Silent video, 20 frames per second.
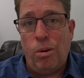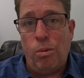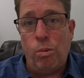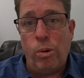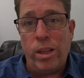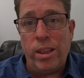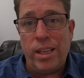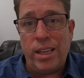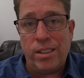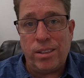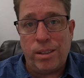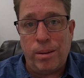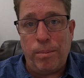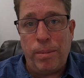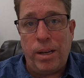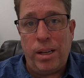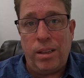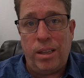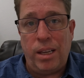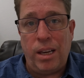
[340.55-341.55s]
when they
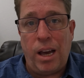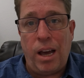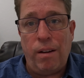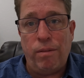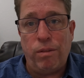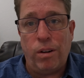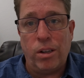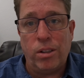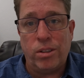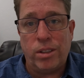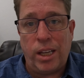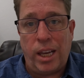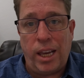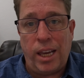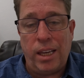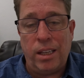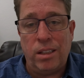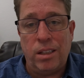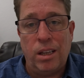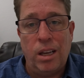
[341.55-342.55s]
submitted the offer,
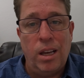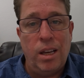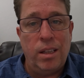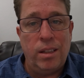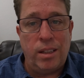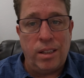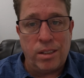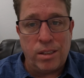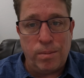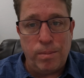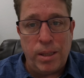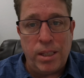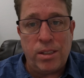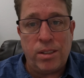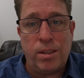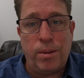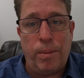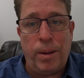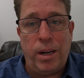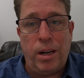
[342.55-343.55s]
saying the Smiths
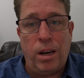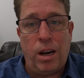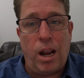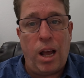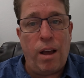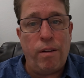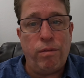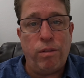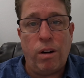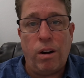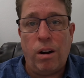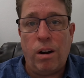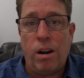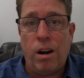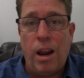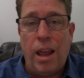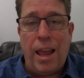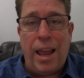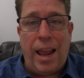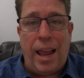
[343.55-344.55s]
submitted an
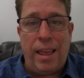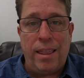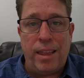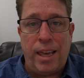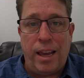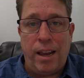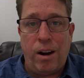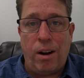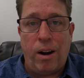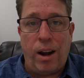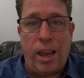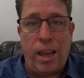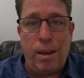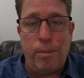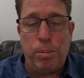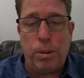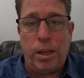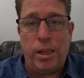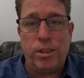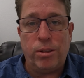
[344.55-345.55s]
offer and they are
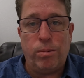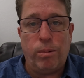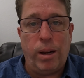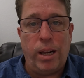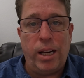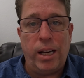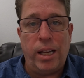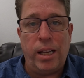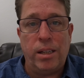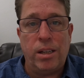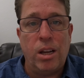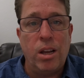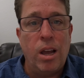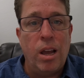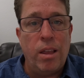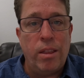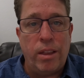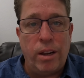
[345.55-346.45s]
A plus rated,